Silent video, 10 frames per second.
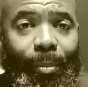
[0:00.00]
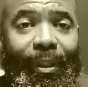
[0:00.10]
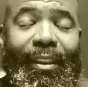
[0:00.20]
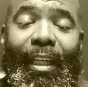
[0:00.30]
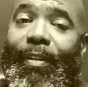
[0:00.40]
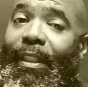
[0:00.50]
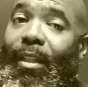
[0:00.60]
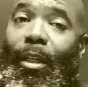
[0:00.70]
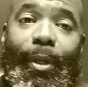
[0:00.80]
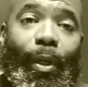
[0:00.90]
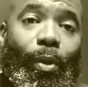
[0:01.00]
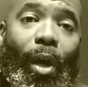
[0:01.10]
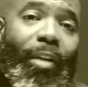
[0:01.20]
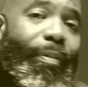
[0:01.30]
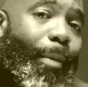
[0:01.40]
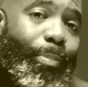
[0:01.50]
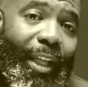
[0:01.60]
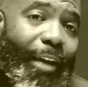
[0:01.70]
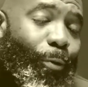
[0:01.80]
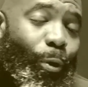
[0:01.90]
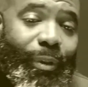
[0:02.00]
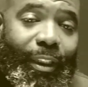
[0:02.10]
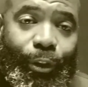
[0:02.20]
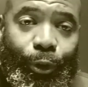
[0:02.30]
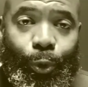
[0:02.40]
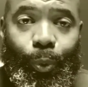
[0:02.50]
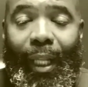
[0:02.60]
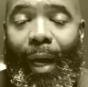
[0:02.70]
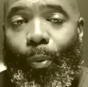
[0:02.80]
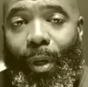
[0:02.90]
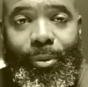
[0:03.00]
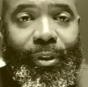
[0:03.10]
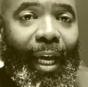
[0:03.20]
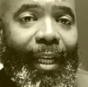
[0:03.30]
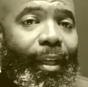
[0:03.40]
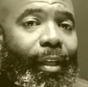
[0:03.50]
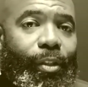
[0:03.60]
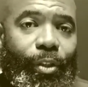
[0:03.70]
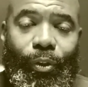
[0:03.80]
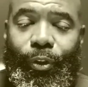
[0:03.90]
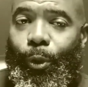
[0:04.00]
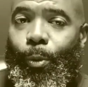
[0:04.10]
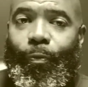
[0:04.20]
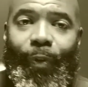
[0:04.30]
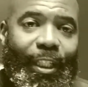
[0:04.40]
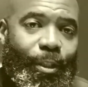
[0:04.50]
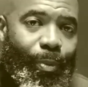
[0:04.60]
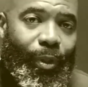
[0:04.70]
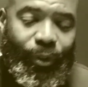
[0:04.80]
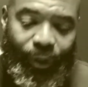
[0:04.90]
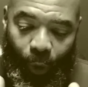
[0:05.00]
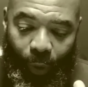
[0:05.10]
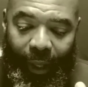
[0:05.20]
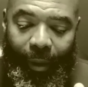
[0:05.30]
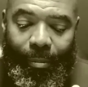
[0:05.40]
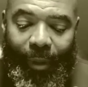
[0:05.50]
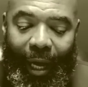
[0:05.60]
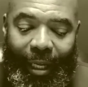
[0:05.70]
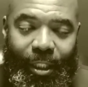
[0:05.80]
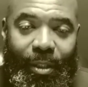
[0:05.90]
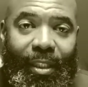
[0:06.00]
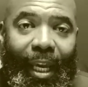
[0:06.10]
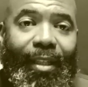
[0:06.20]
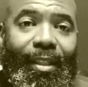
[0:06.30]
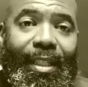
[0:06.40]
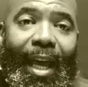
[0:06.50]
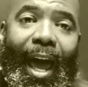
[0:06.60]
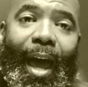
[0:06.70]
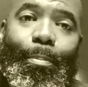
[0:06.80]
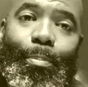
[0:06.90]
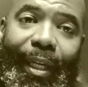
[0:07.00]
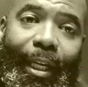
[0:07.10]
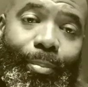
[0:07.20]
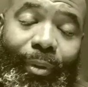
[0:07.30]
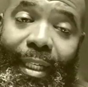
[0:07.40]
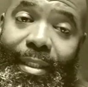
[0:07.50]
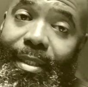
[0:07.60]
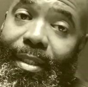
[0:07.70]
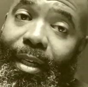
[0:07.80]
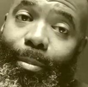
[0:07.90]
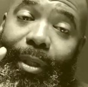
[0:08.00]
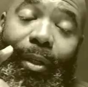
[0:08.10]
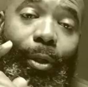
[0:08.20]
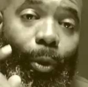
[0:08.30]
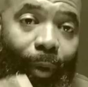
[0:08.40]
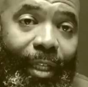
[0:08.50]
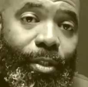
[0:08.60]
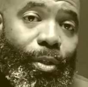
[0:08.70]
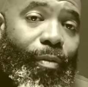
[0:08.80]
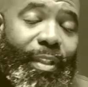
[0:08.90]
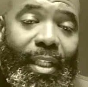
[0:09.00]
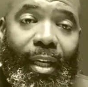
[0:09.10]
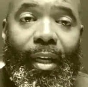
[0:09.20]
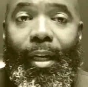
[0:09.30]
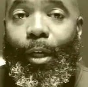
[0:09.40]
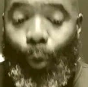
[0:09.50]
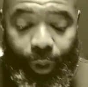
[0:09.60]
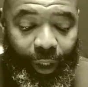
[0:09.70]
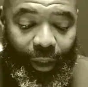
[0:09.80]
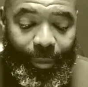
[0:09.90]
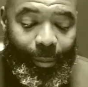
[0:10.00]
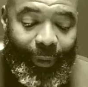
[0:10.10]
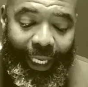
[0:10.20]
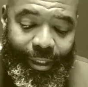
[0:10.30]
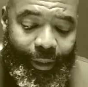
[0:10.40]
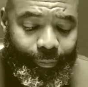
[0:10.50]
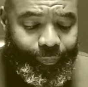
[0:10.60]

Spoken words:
to be safe, and it's going to be on all of our platforms as usual: our website, YouTube, Facebook. So take the time, be in place. It's going to be a great service, and I know you're going to be blessed.